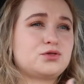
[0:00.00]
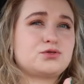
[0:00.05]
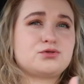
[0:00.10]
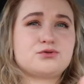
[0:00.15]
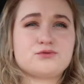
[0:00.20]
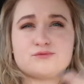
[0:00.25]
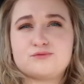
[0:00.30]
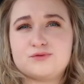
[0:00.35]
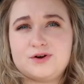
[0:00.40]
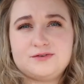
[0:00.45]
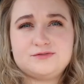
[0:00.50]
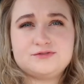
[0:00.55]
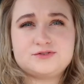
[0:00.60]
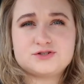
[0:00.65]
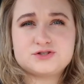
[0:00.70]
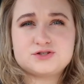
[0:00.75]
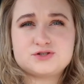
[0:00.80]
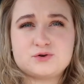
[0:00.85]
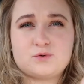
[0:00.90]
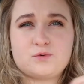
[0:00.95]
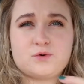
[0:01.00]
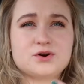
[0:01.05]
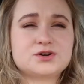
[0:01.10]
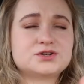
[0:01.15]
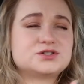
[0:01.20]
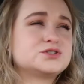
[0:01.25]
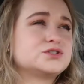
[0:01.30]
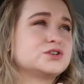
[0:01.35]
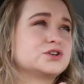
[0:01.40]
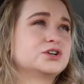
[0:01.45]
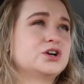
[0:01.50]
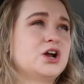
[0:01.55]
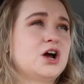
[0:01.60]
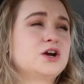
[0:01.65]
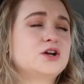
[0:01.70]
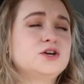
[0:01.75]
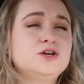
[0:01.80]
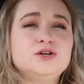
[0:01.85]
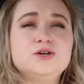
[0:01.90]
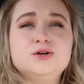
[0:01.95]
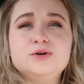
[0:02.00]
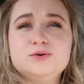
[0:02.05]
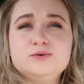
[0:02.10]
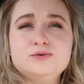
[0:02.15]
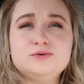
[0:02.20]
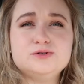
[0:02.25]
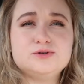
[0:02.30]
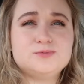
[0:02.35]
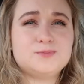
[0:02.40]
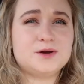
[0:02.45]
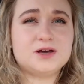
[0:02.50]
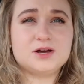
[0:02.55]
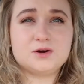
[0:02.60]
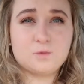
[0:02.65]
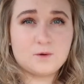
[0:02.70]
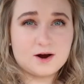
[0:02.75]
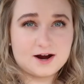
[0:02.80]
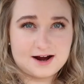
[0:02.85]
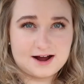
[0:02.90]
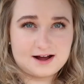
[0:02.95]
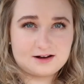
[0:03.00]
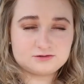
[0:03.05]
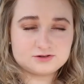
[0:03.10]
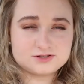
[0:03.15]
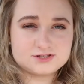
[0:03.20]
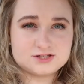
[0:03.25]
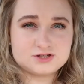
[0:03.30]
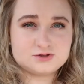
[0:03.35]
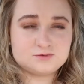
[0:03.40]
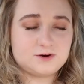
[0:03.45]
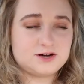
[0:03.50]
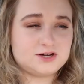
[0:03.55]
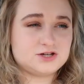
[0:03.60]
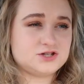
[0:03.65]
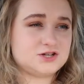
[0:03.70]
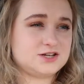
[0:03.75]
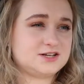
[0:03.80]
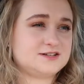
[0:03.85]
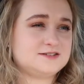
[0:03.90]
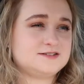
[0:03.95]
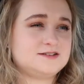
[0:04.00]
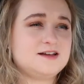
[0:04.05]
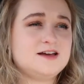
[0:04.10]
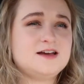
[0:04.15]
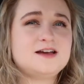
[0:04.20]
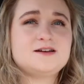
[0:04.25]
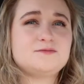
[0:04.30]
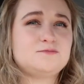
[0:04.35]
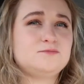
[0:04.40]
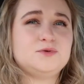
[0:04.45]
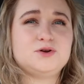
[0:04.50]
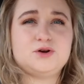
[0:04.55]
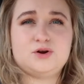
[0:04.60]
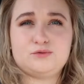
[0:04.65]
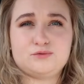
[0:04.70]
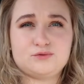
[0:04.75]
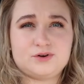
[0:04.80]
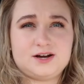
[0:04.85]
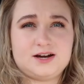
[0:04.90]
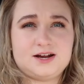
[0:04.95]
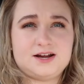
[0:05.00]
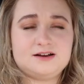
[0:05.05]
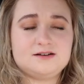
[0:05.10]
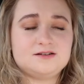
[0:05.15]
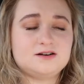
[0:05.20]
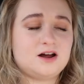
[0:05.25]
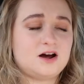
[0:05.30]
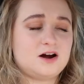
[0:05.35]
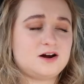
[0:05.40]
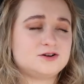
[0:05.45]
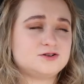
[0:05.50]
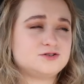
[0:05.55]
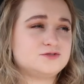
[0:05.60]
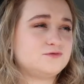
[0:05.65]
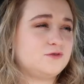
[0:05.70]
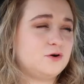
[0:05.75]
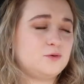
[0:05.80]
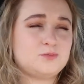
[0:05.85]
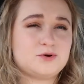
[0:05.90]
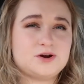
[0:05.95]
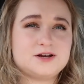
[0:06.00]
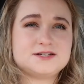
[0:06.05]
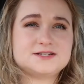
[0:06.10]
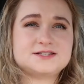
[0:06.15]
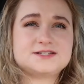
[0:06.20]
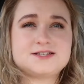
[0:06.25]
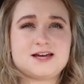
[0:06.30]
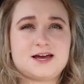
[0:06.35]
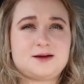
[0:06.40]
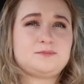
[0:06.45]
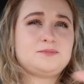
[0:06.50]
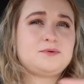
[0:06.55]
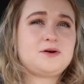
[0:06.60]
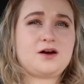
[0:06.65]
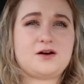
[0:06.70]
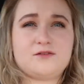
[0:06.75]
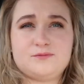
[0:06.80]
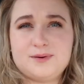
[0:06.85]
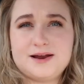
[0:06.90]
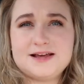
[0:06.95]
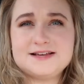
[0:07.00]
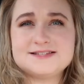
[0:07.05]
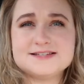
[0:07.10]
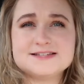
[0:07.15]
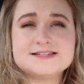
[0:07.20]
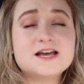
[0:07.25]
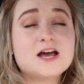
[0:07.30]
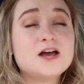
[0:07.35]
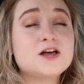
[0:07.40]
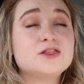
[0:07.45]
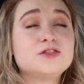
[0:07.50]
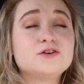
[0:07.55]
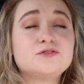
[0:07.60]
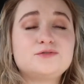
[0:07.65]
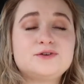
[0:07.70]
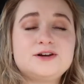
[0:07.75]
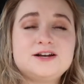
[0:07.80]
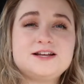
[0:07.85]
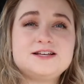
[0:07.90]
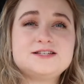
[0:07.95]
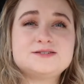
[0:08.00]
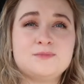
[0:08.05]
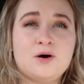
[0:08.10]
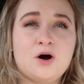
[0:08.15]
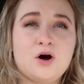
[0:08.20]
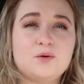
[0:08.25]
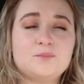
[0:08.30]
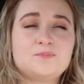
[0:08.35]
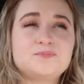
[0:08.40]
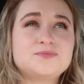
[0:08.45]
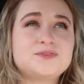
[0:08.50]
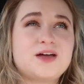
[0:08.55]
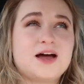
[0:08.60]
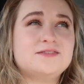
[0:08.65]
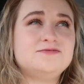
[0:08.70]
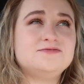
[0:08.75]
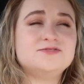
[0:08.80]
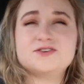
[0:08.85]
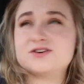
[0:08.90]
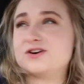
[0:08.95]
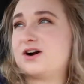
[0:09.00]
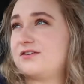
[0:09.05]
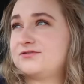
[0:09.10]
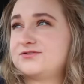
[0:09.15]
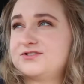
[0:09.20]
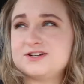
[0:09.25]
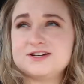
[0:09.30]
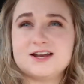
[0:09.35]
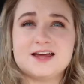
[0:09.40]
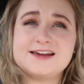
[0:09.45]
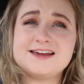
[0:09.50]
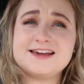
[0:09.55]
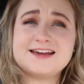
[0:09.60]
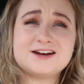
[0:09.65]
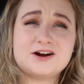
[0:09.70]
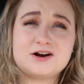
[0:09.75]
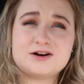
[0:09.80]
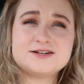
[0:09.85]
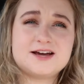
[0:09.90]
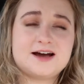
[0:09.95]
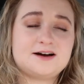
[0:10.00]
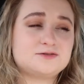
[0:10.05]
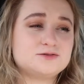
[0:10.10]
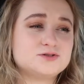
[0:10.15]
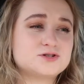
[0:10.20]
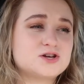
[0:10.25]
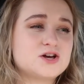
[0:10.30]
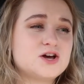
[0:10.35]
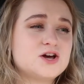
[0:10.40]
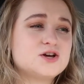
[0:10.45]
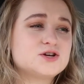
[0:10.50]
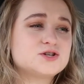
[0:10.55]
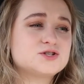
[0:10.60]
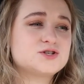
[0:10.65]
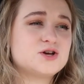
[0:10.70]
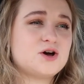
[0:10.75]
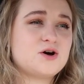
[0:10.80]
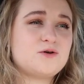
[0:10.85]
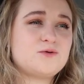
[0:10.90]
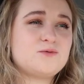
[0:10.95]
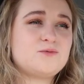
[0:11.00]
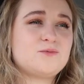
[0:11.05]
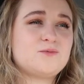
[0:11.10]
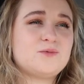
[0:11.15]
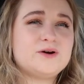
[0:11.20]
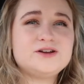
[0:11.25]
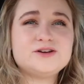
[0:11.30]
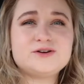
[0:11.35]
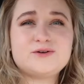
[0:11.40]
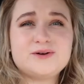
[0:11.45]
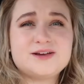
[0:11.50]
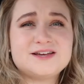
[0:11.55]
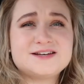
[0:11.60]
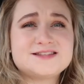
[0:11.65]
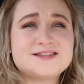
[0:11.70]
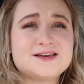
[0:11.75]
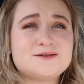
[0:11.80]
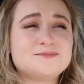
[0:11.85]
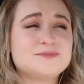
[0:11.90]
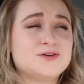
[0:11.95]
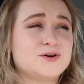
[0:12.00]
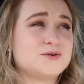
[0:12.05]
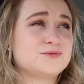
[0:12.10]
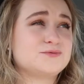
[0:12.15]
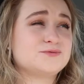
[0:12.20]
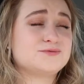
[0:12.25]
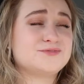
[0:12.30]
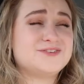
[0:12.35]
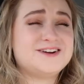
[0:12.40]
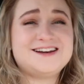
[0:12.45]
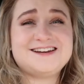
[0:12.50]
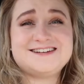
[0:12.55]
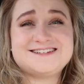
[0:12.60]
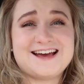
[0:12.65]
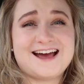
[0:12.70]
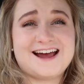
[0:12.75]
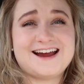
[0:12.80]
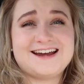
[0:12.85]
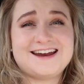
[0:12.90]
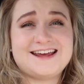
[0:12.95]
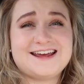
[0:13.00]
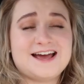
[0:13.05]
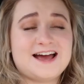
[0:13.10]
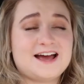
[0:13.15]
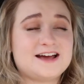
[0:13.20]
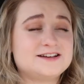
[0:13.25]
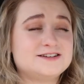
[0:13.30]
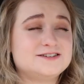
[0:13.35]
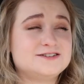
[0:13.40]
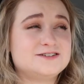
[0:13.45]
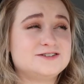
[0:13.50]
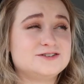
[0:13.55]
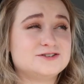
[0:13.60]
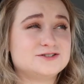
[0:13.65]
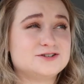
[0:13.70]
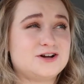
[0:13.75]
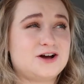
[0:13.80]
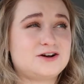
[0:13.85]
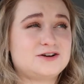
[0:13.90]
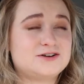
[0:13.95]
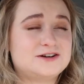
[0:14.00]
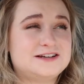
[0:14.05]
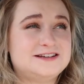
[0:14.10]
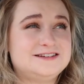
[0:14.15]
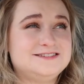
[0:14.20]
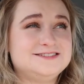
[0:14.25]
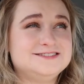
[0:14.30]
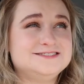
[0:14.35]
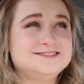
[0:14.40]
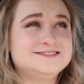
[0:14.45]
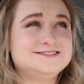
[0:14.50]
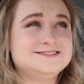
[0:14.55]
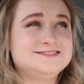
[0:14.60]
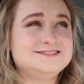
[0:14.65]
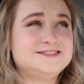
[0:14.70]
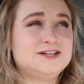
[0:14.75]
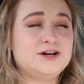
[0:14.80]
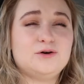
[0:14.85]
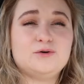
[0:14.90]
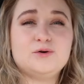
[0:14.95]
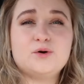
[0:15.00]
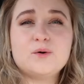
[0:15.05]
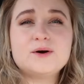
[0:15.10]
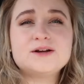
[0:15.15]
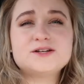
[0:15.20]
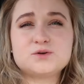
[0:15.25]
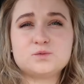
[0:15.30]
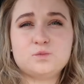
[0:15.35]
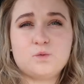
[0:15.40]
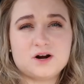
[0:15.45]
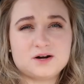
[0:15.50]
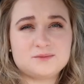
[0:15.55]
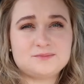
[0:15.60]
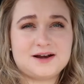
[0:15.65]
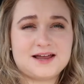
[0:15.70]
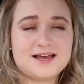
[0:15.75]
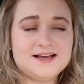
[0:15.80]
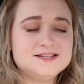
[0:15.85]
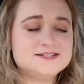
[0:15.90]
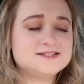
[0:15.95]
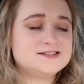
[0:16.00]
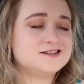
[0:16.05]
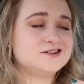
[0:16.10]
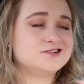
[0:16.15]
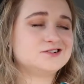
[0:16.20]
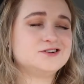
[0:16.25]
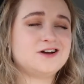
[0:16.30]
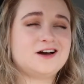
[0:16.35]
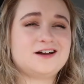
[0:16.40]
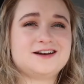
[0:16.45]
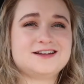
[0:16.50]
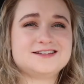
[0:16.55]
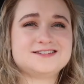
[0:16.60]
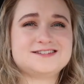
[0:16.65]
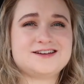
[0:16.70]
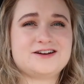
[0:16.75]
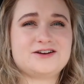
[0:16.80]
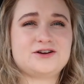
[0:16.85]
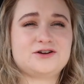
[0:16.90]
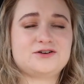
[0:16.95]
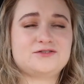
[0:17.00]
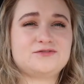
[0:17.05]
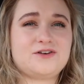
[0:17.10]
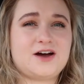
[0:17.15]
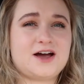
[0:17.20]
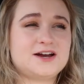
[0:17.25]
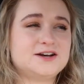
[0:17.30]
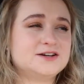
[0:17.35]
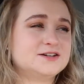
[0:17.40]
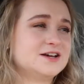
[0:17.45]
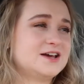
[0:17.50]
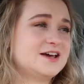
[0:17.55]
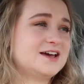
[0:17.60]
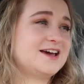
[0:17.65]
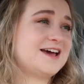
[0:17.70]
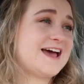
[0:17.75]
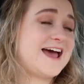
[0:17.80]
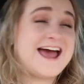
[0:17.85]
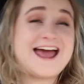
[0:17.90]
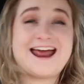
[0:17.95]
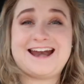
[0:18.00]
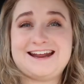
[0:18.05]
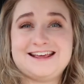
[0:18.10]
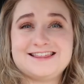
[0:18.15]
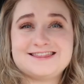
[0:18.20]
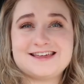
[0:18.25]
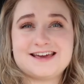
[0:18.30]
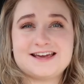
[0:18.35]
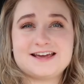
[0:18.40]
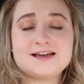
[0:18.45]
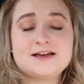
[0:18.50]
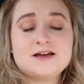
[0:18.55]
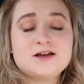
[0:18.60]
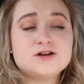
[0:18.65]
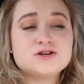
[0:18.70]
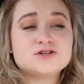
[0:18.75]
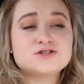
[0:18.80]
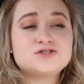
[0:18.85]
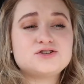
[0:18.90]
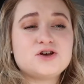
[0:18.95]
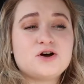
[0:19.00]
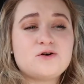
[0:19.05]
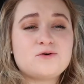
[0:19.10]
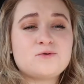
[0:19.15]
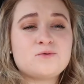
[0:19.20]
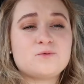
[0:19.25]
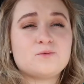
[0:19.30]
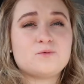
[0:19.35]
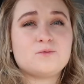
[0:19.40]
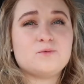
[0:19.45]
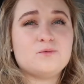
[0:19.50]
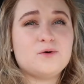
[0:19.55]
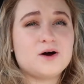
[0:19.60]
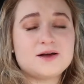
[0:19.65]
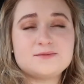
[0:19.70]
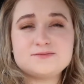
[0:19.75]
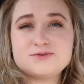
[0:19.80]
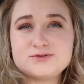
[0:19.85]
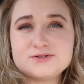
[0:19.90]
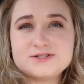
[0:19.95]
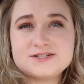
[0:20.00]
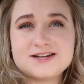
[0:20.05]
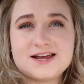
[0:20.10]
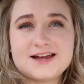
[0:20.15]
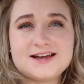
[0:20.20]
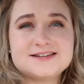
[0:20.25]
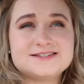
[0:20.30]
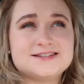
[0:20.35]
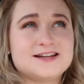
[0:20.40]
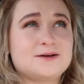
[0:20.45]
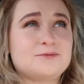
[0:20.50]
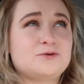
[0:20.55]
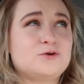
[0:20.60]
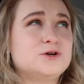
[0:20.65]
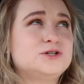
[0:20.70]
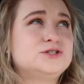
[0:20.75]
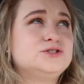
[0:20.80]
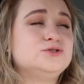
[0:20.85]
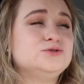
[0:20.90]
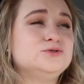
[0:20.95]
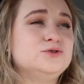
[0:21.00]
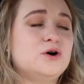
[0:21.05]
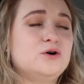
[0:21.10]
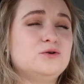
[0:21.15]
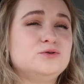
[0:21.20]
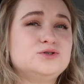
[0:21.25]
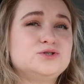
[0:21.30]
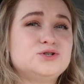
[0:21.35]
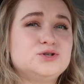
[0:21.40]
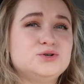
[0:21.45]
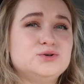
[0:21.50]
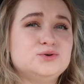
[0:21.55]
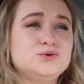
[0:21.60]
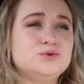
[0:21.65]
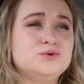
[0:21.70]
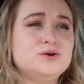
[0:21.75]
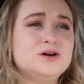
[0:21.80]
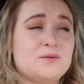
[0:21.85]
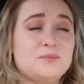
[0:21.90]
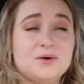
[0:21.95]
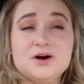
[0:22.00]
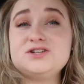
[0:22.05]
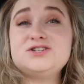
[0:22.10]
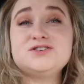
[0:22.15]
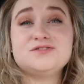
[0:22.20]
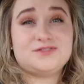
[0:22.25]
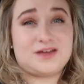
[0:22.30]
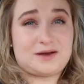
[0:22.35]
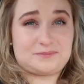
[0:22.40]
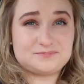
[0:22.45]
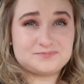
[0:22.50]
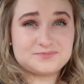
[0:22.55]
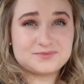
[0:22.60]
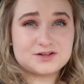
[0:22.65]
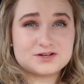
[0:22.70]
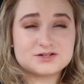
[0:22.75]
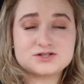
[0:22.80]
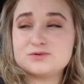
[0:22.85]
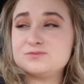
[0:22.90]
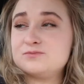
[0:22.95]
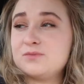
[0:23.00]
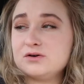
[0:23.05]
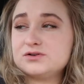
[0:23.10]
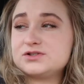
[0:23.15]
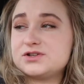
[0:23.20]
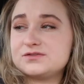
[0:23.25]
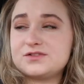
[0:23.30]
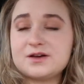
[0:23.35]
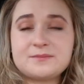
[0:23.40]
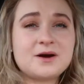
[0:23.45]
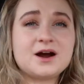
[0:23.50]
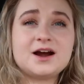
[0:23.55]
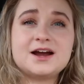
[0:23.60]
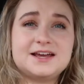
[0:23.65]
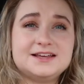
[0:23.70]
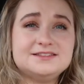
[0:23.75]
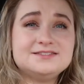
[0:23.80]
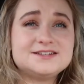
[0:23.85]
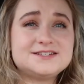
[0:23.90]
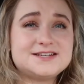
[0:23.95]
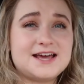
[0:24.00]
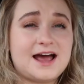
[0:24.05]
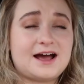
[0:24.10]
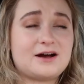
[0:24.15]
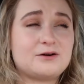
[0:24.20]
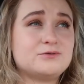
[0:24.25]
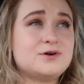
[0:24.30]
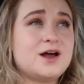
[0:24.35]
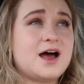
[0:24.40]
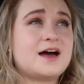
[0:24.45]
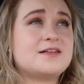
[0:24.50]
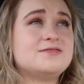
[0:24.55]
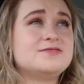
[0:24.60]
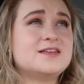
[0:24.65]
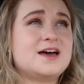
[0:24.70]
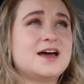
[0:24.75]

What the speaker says: thrift stores. They're not huge, big warehouse situation, you know, really large footprint type of places. They're really small and they're often like in our towns. So when you're going into them, they're really tiny and you're not gonna, you know, going to one place, you're not necessarily gonna find anything. So what I'm doing today is that I'm going to go to a bunch of them. So most of them are in the town, and